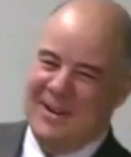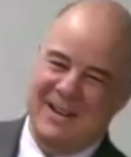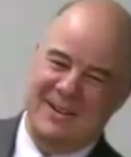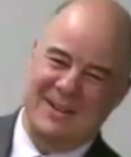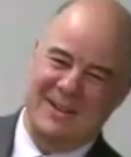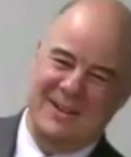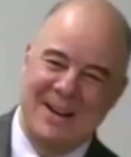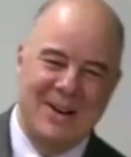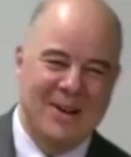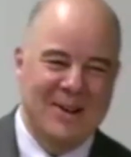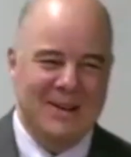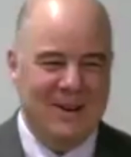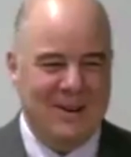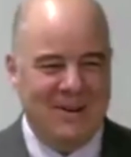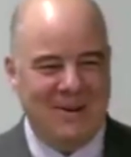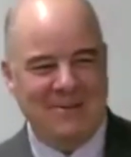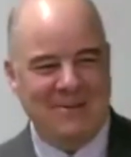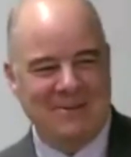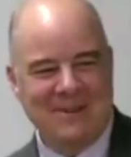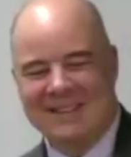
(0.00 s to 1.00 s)
and
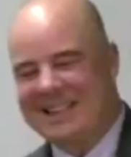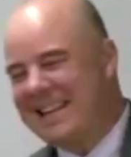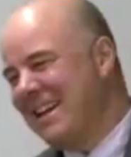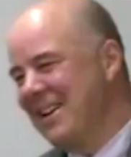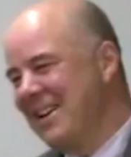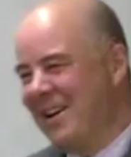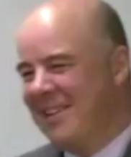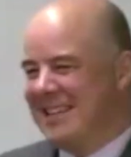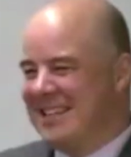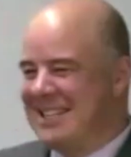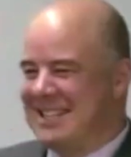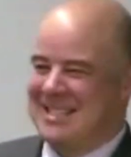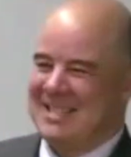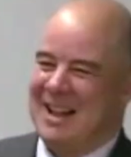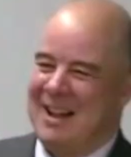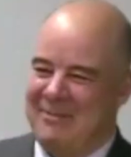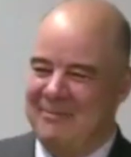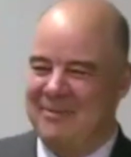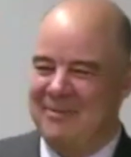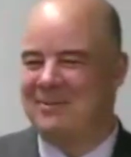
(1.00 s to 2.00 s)
we'll get all this
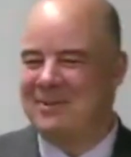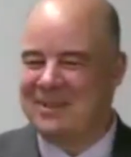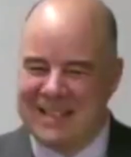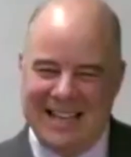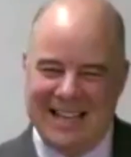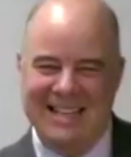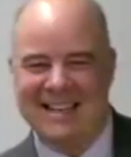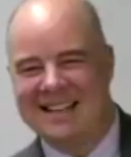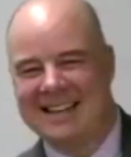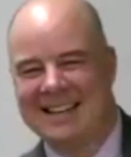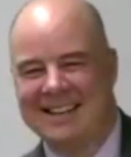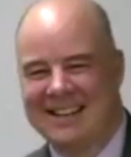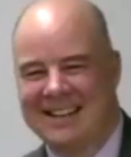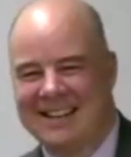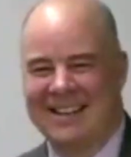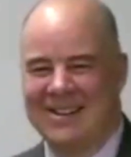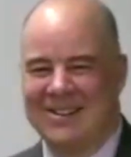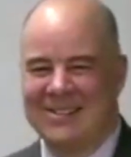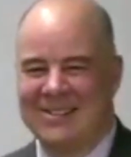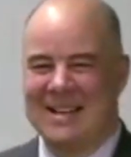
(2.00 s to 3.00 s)
stuff, and we'll get
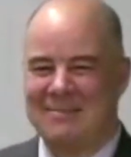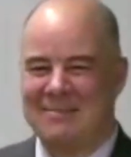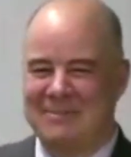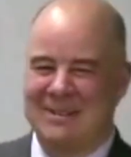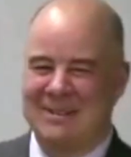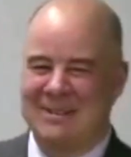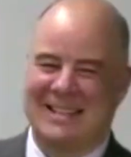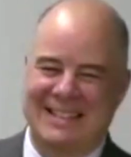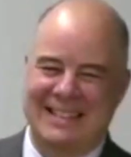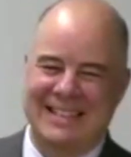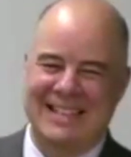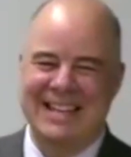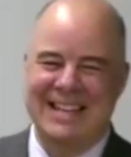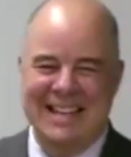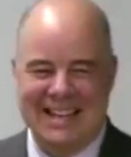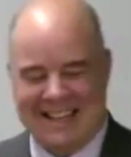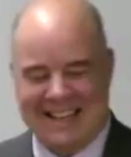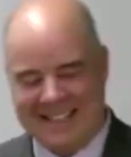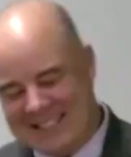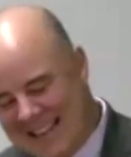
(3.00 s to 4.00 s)
cooked up with
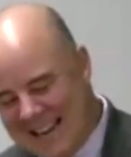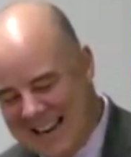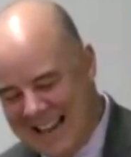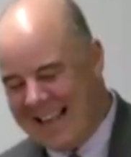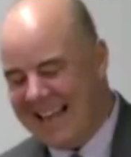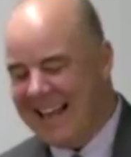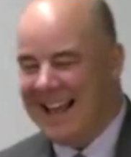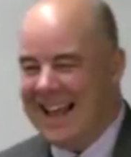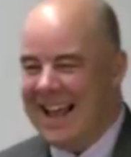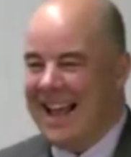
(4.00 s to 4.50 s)
clinic and da da."